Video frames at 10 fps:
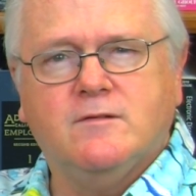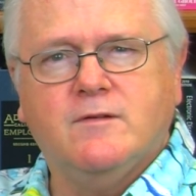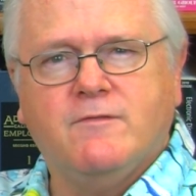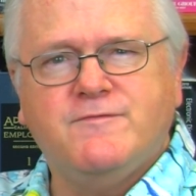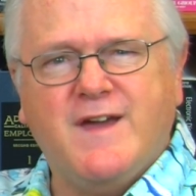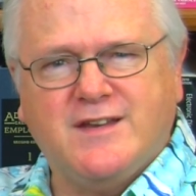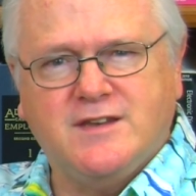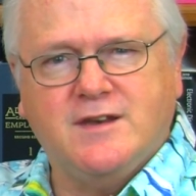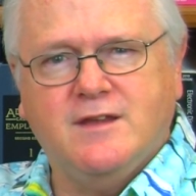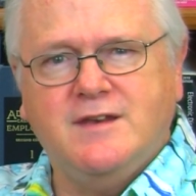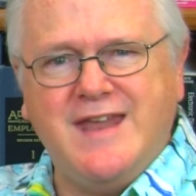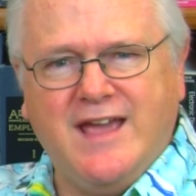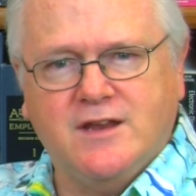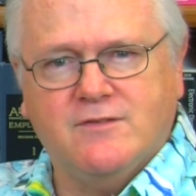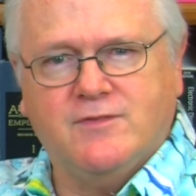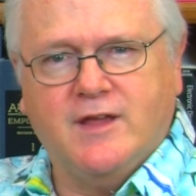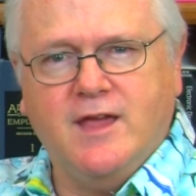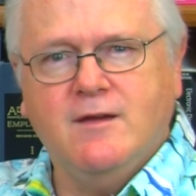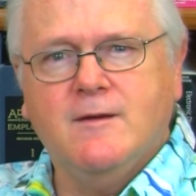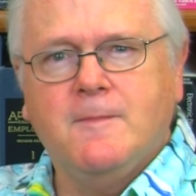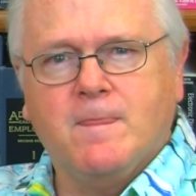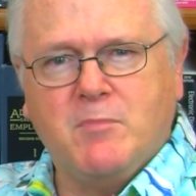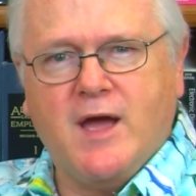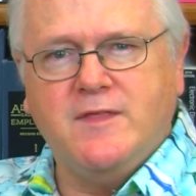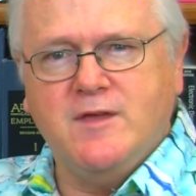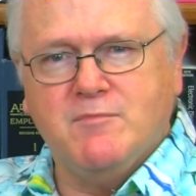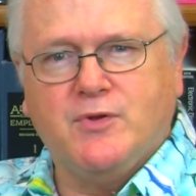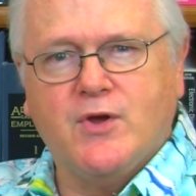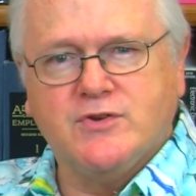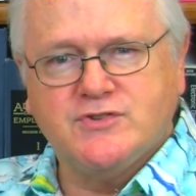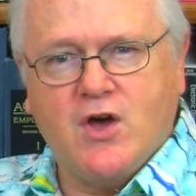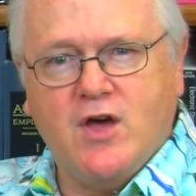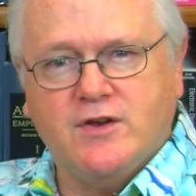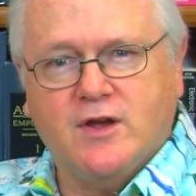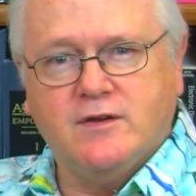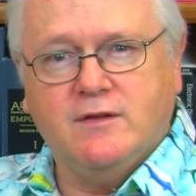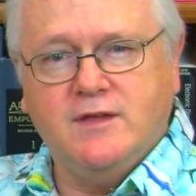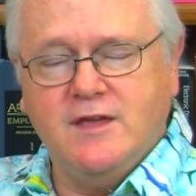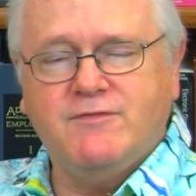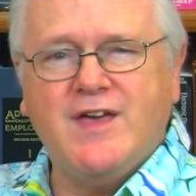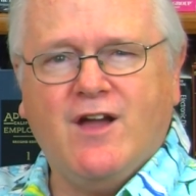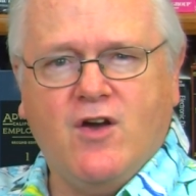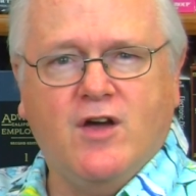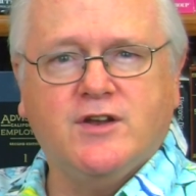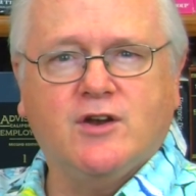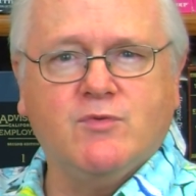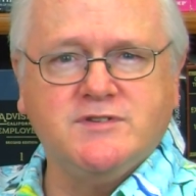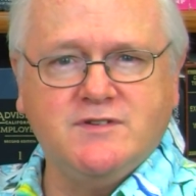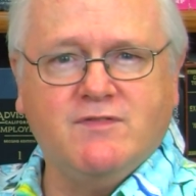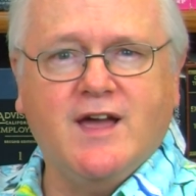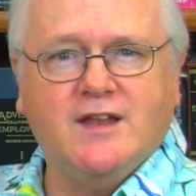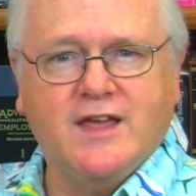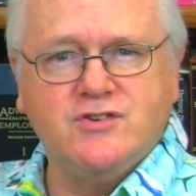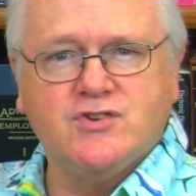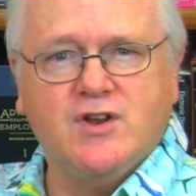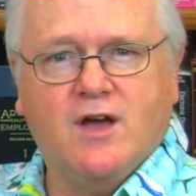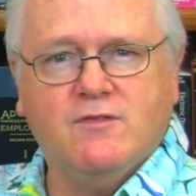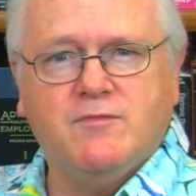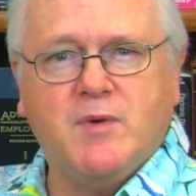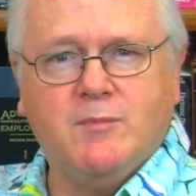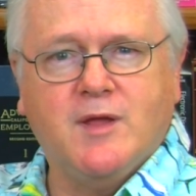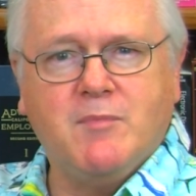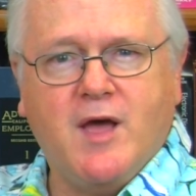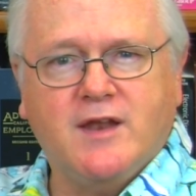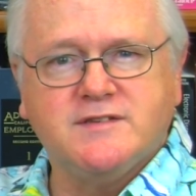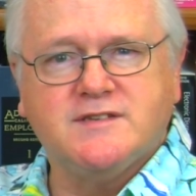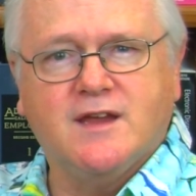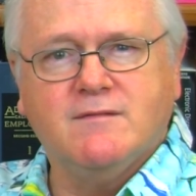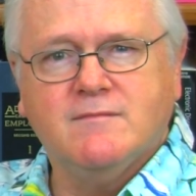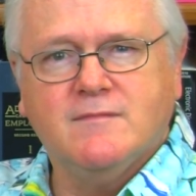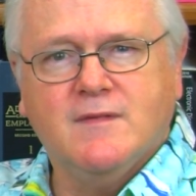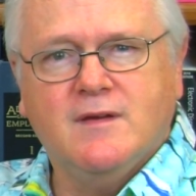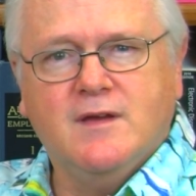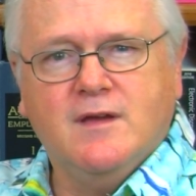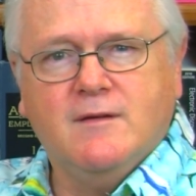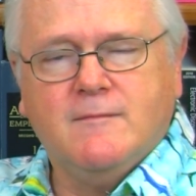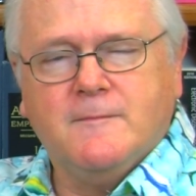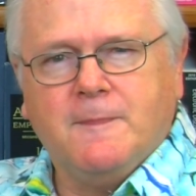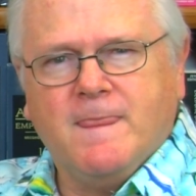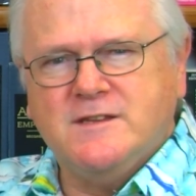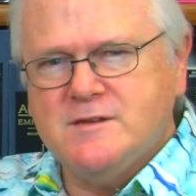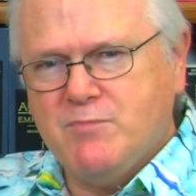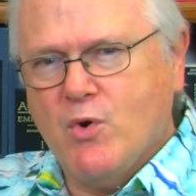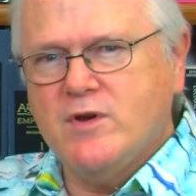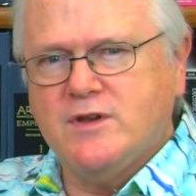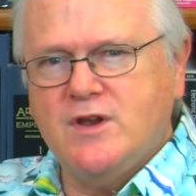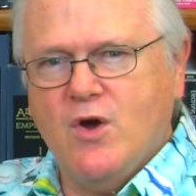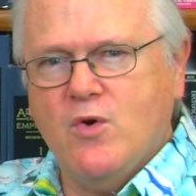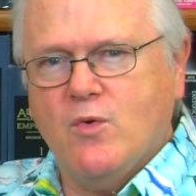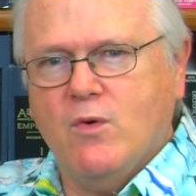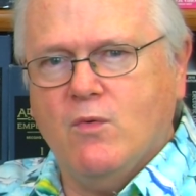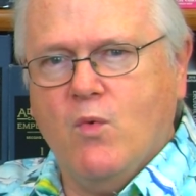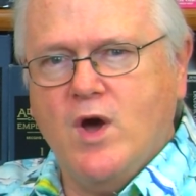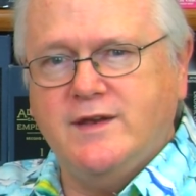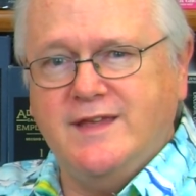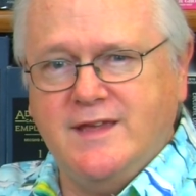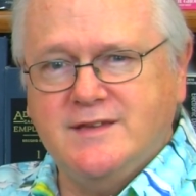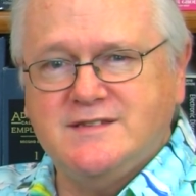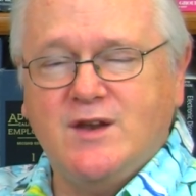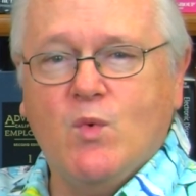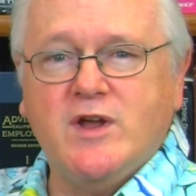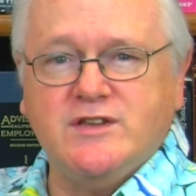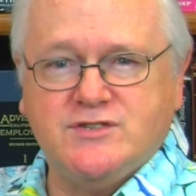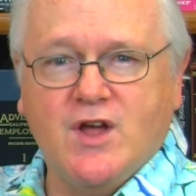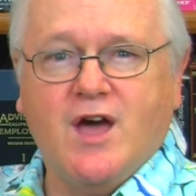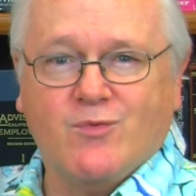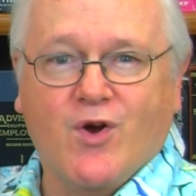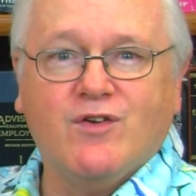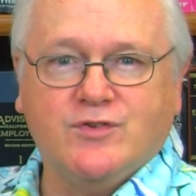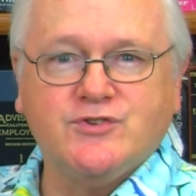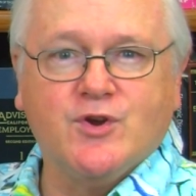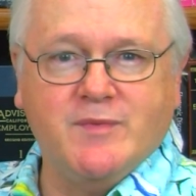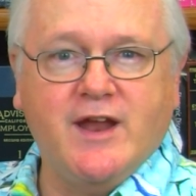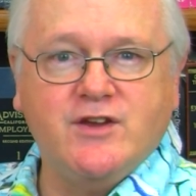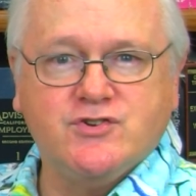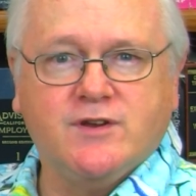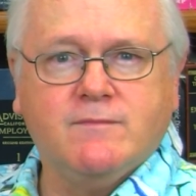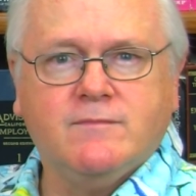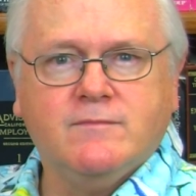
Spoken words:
affected negatively by the employer's conduct, if that conduct was in violation of public policy. It's important to know what is and what is not wrongful termination.